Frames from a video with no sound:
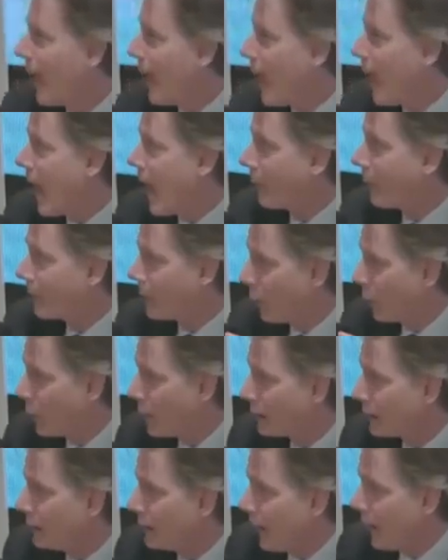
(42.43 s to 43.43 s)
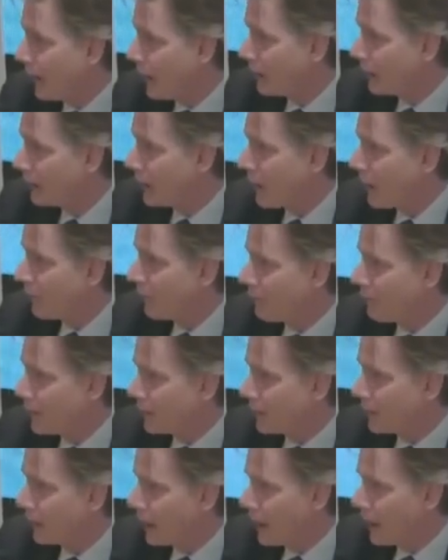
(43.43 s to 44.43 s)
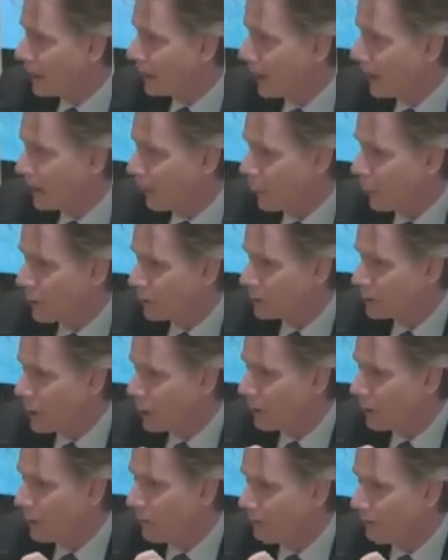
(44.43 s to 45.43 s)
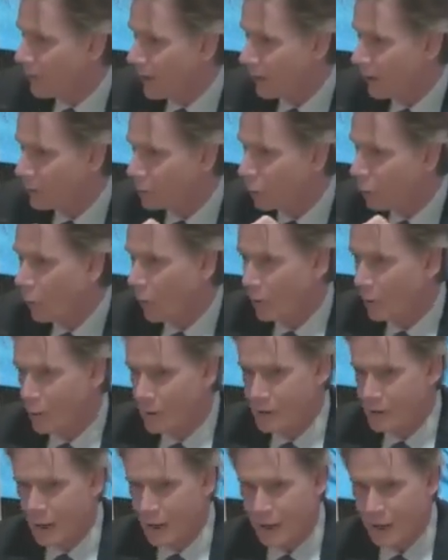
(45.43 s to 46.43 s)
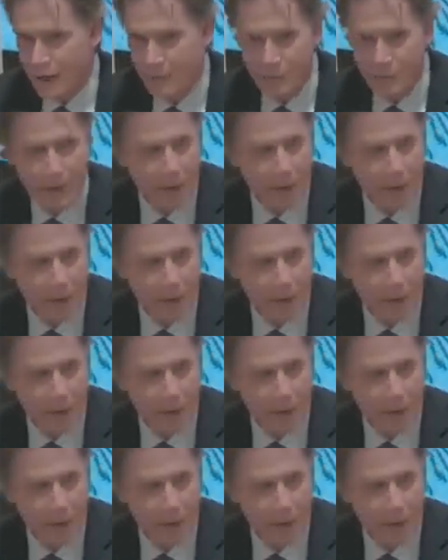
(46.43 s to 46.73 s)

I'm going to quickly hand off, but again, I want to talk about value one more time,